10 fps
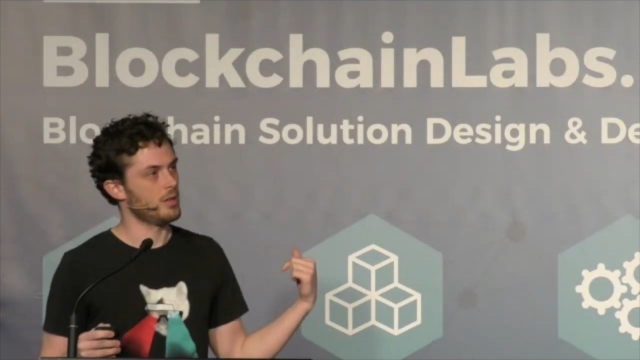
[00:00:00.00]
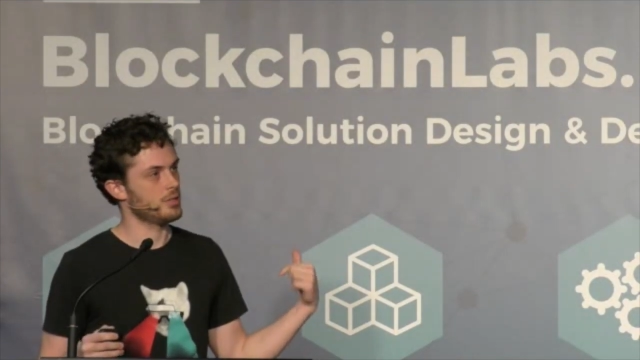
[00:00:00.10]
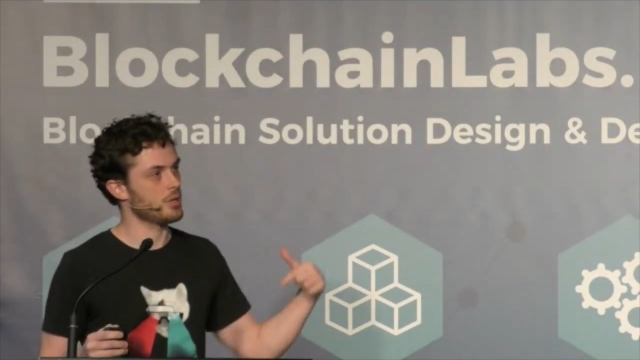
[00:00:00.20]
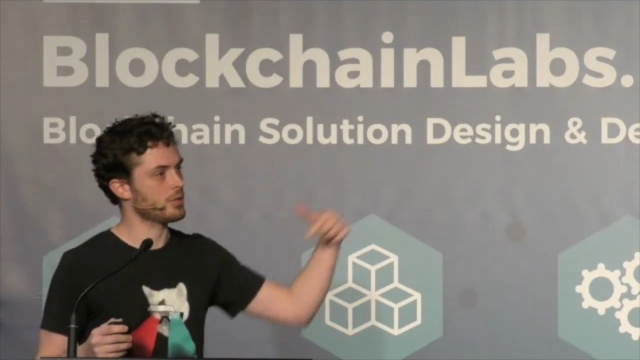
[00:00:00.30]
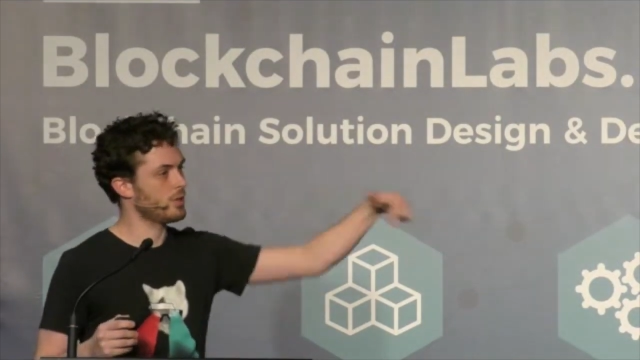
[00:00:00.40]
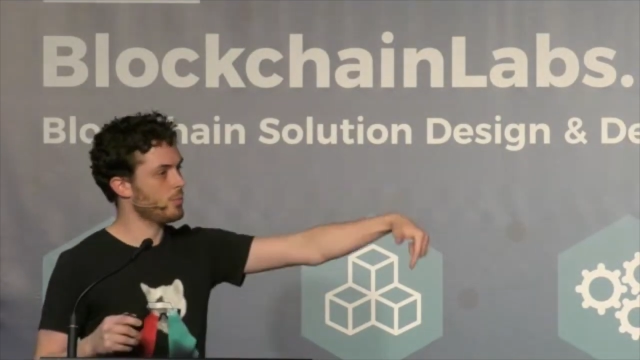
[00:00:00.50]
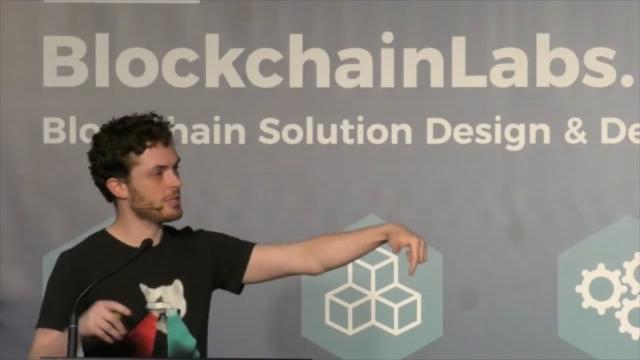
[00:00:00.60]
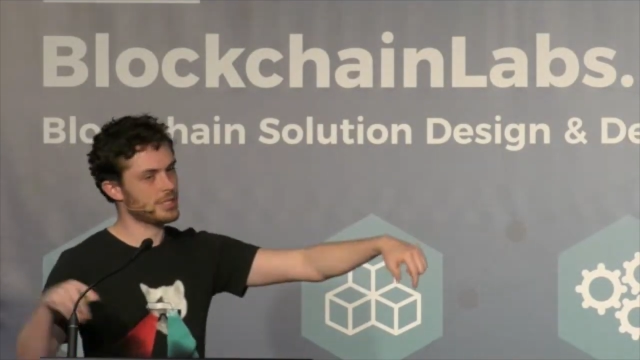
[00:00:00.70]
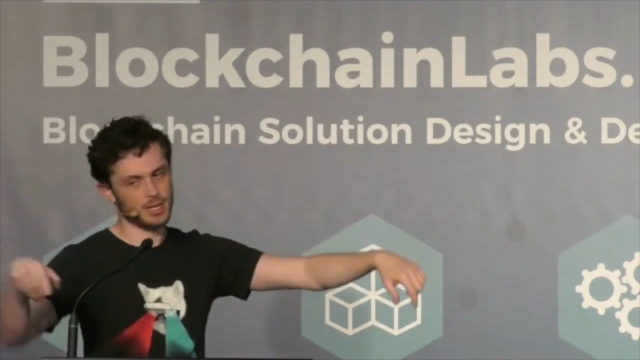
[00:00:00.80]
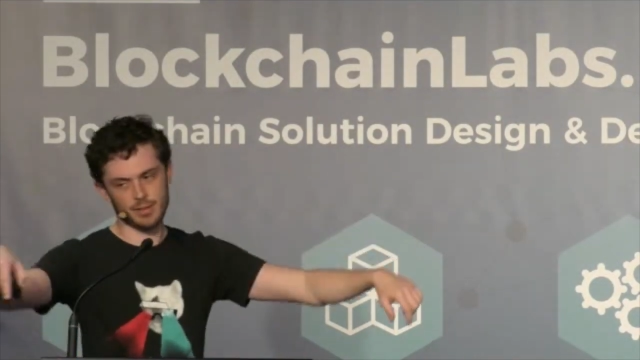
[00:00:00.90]
token on one
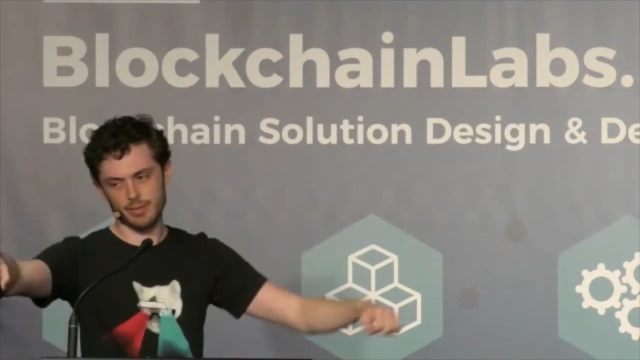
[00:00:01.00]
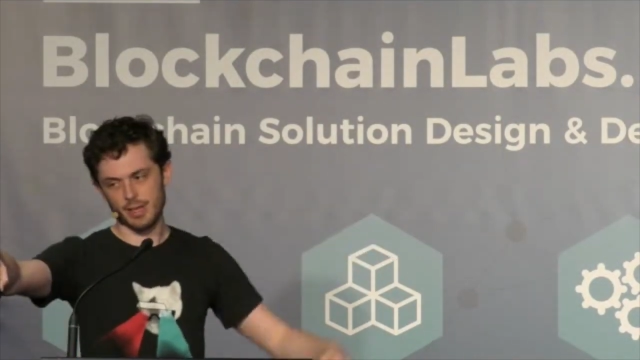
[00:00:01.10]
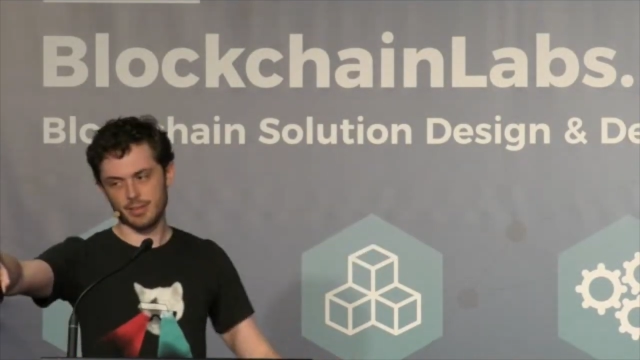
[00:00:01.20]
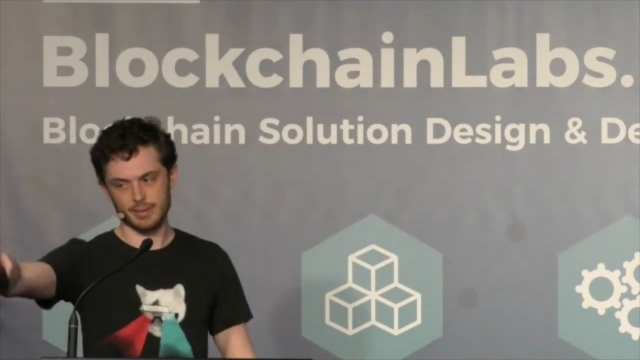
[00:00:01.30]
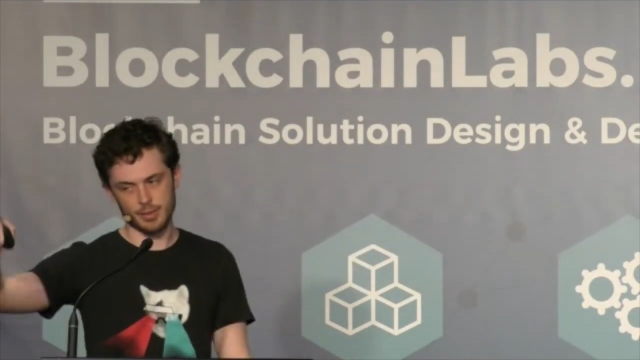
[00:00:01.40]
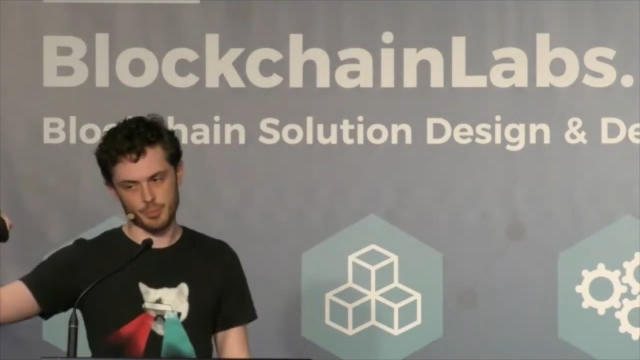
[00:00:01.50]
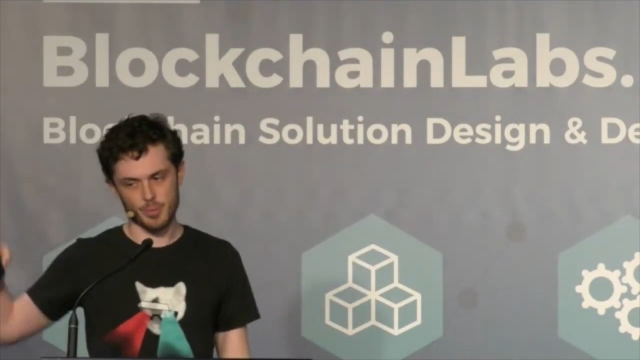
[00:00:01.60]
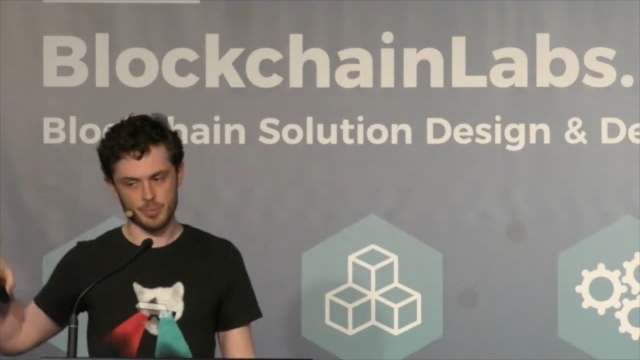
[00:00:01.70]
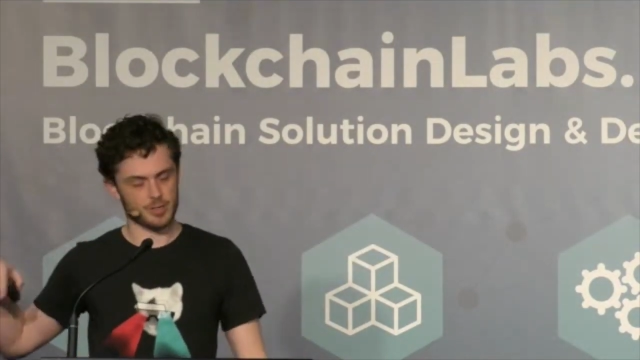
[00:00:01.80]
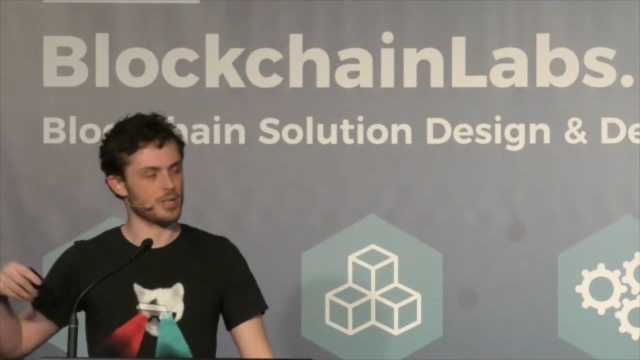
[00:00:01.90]
chain, that the
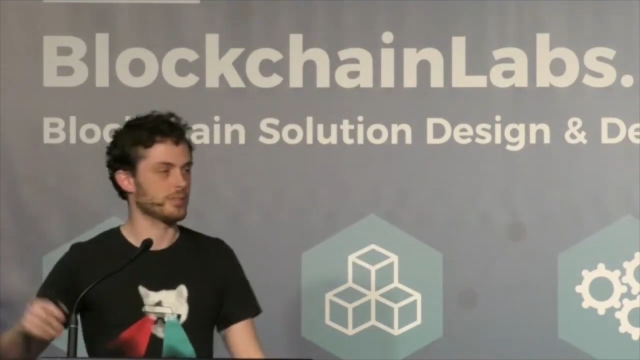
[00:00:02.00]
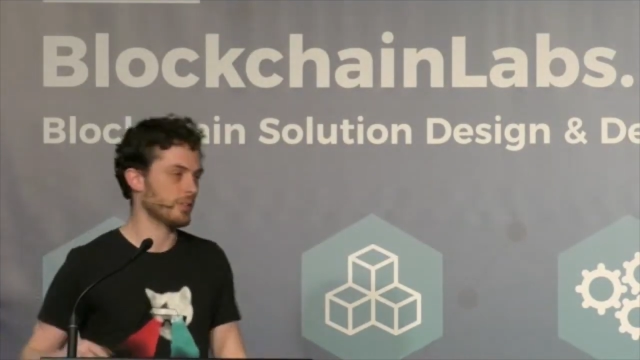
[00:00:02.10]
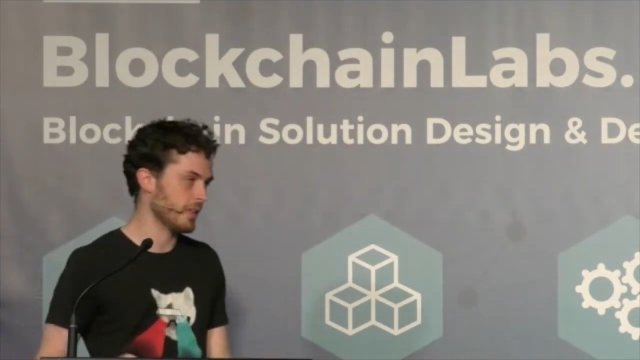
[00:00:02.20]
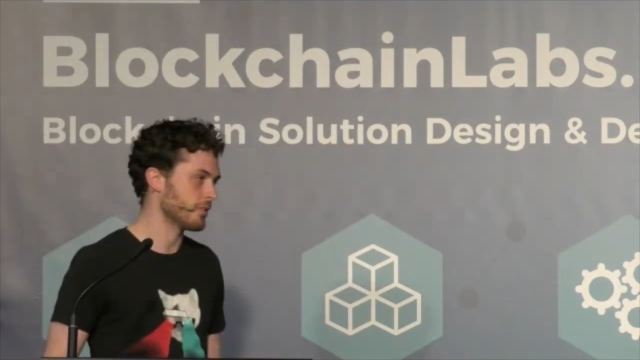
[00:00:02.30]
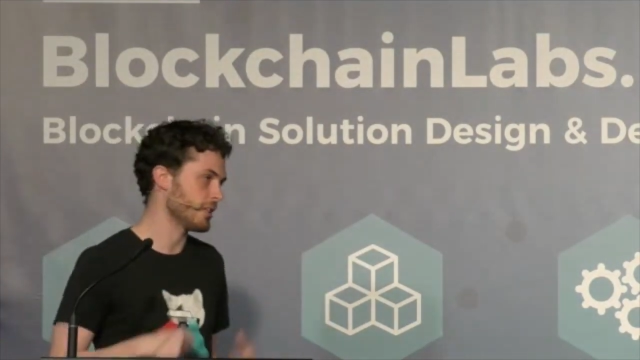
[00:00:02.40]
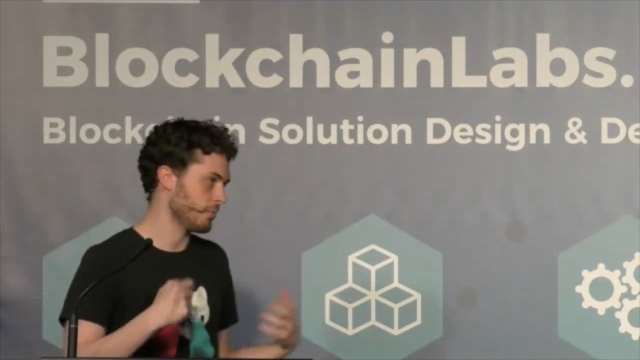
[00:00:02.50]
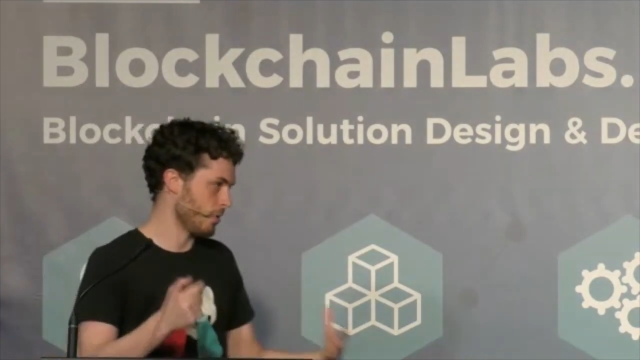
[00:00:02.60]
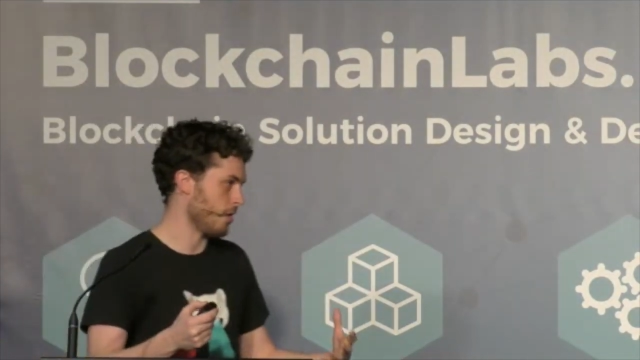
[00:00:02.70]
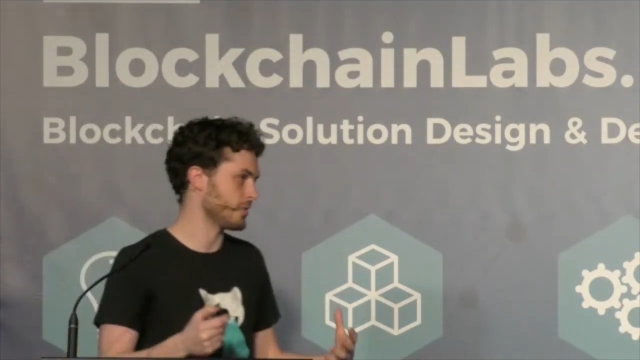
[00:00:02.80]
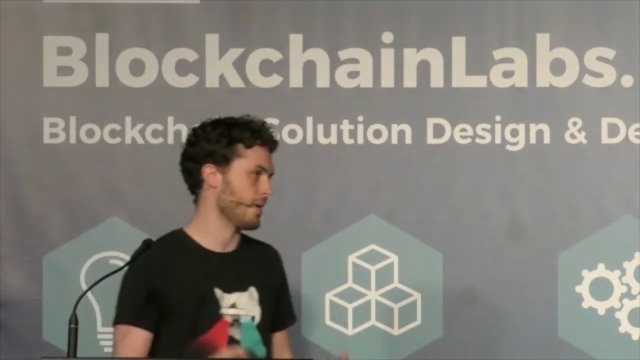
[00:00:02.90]
appropriate transfer on the other chain will
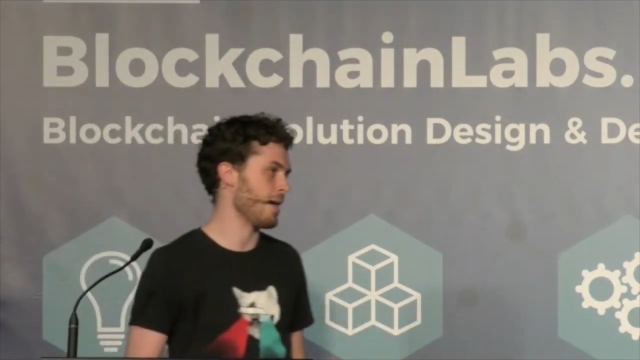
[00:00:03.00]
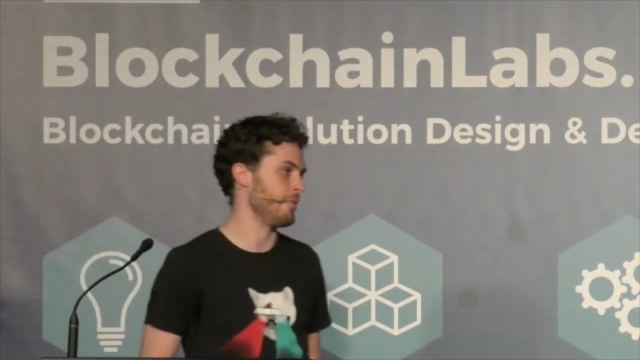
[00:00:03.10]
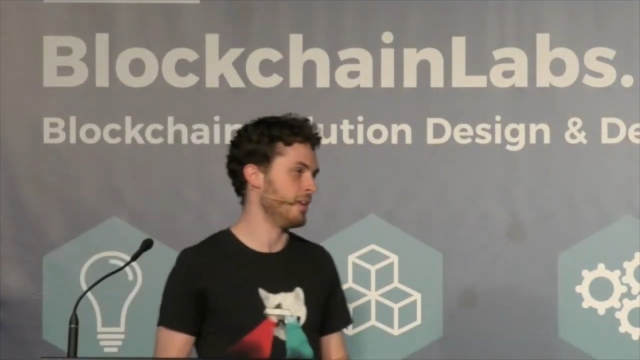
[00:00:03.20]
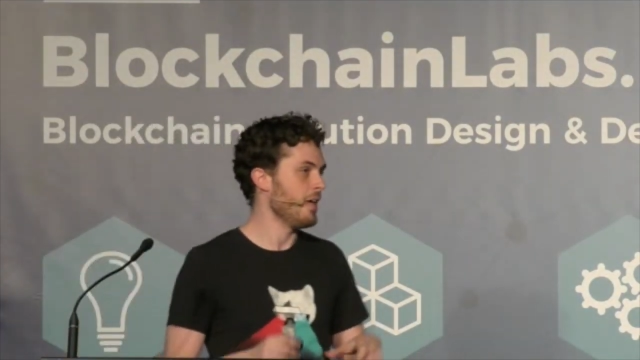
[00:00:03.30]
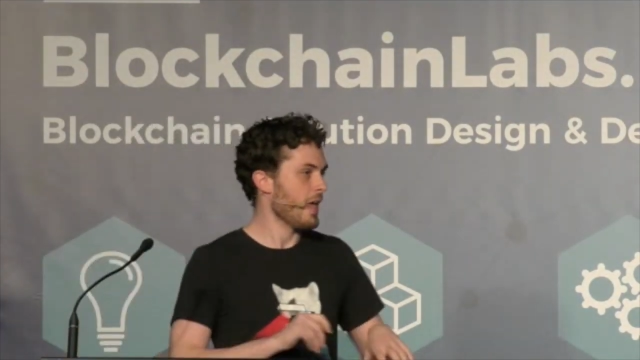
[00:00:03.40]
also happen.